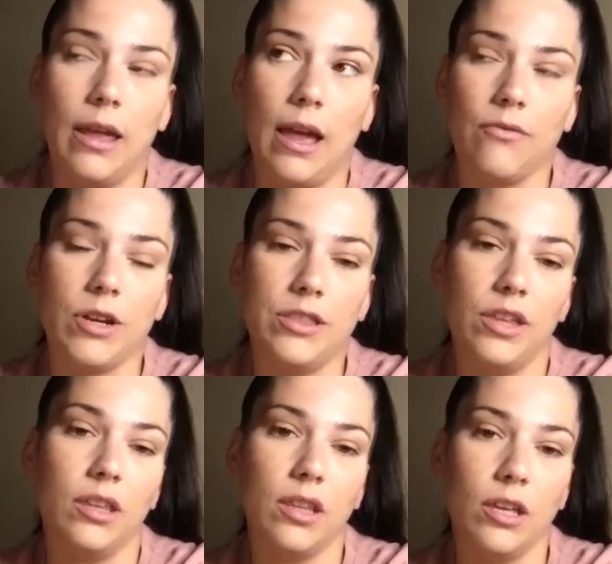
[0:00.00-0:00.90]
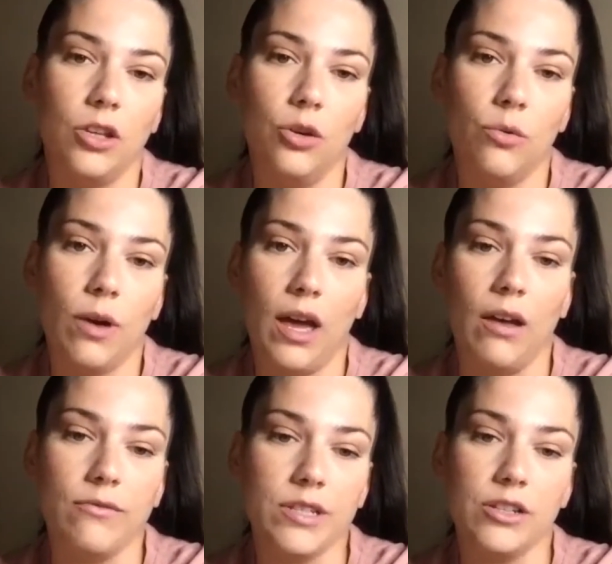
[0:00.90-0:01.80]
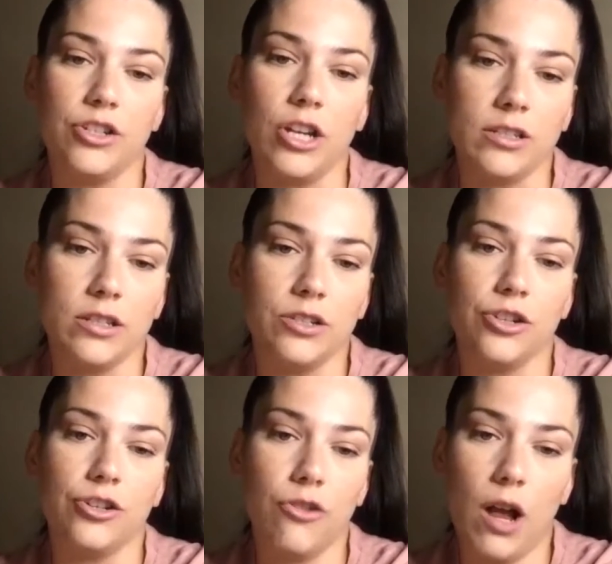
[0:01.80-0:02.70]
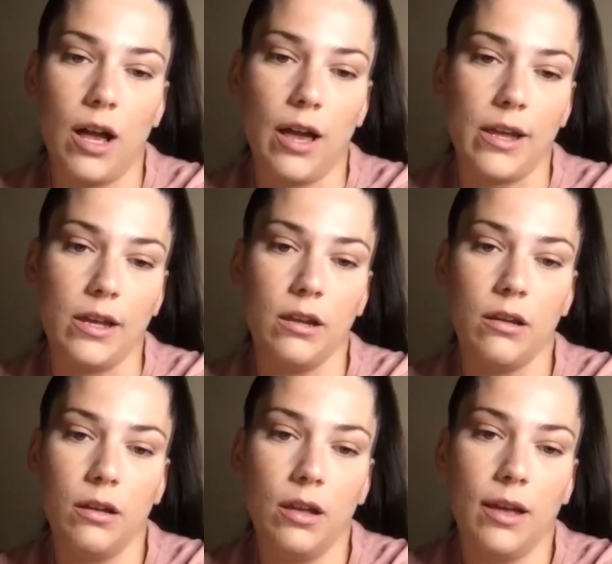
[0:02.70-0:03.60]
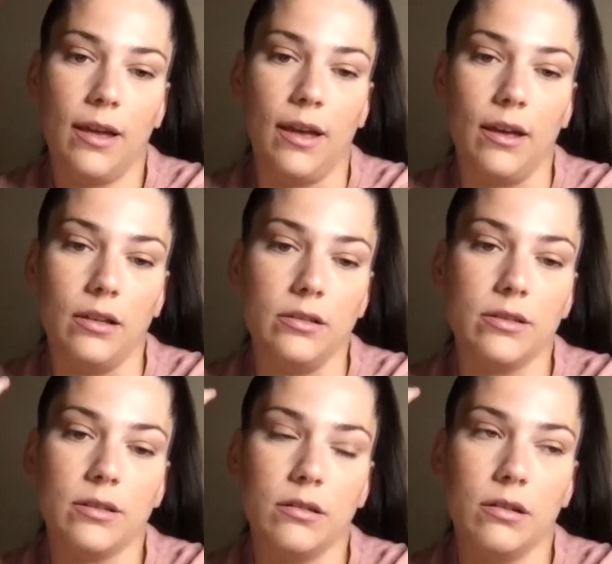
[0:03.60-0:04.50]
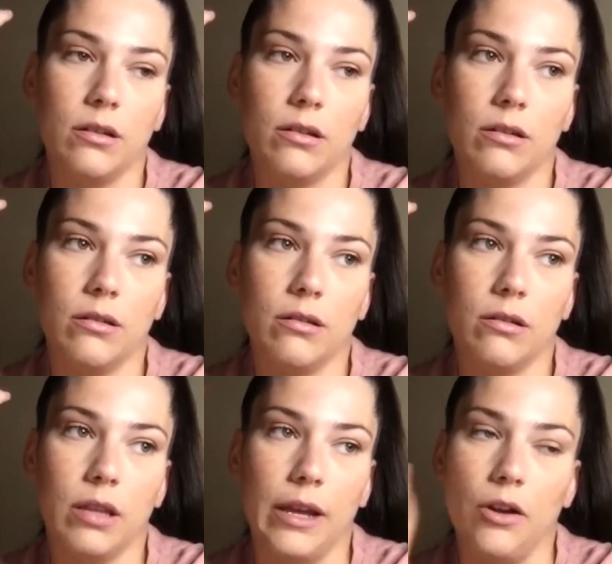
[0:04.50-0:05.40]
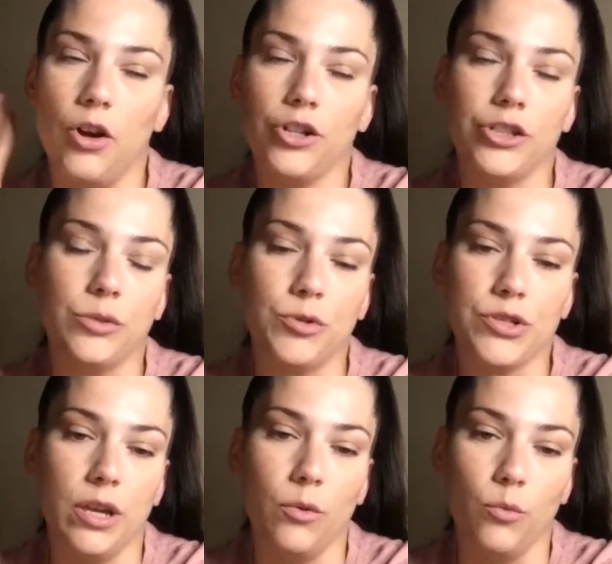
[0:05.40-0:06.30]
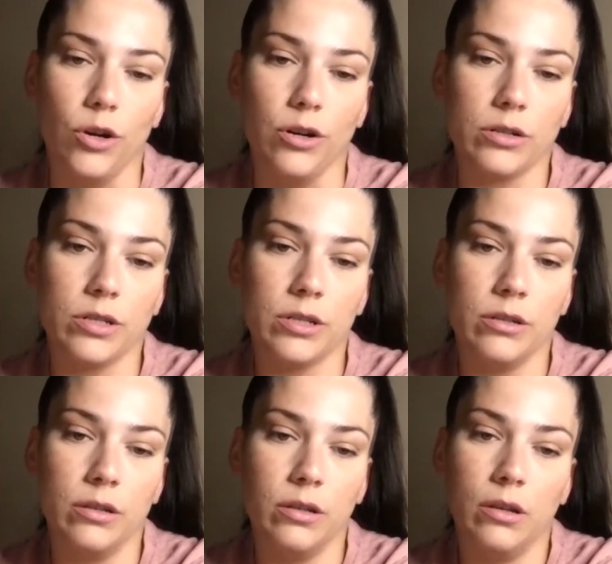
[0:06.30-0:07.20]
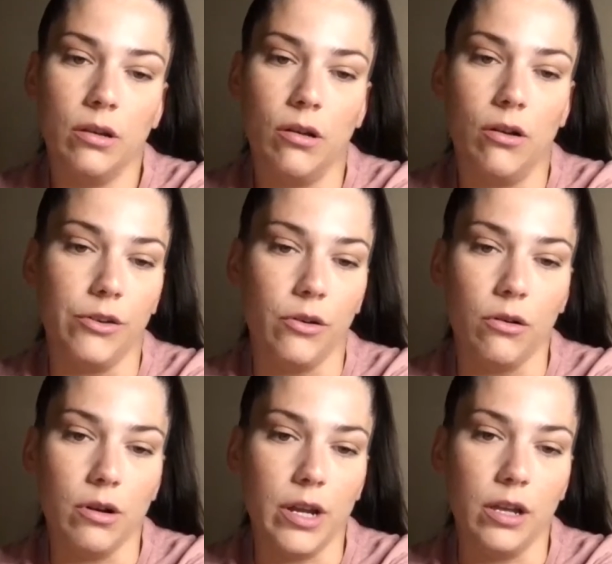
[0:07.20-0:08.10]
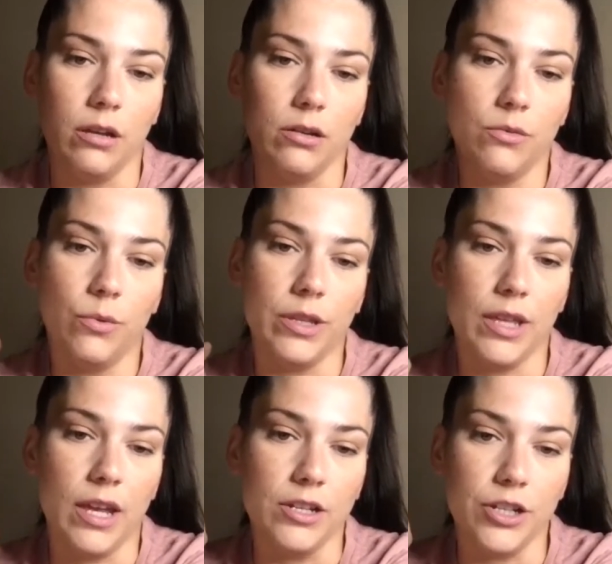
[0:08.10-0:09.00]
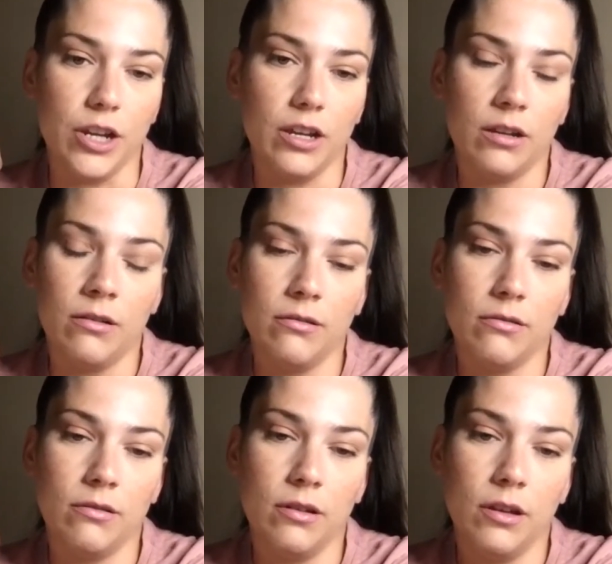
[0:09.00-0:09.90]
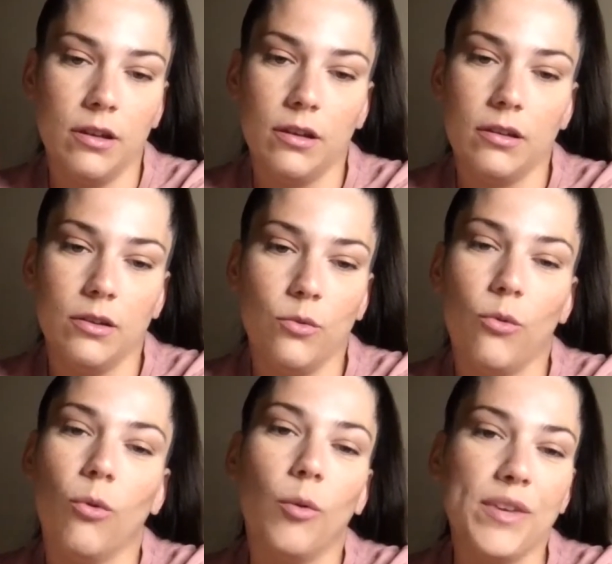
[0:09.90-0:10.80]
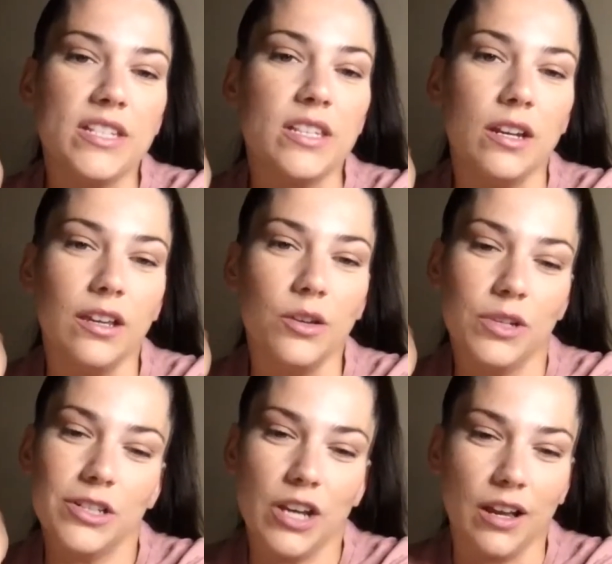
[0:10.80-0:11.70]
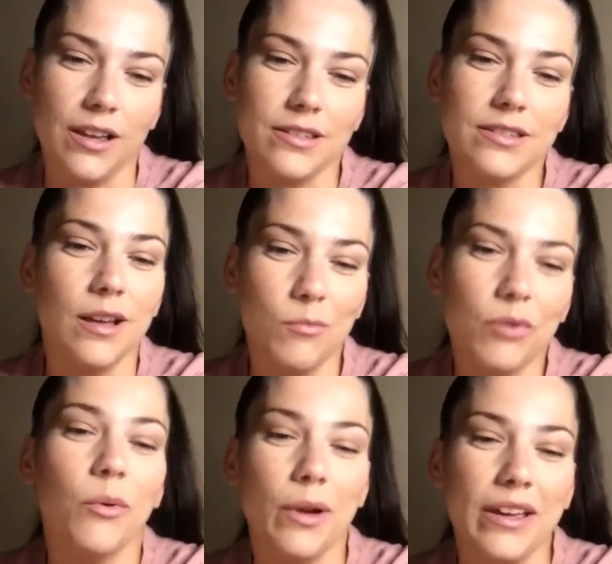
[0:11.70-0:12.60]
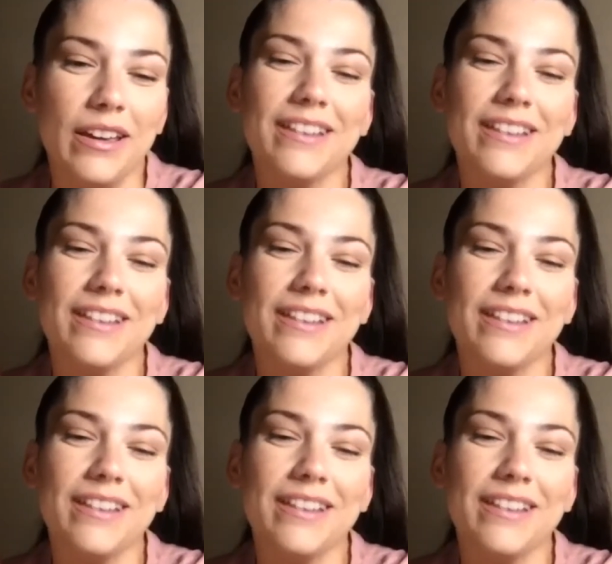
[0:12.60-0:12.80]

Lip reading: everything that you have suggested to try has 100% worked on our end with AJ. We'll be sending you a check at some point.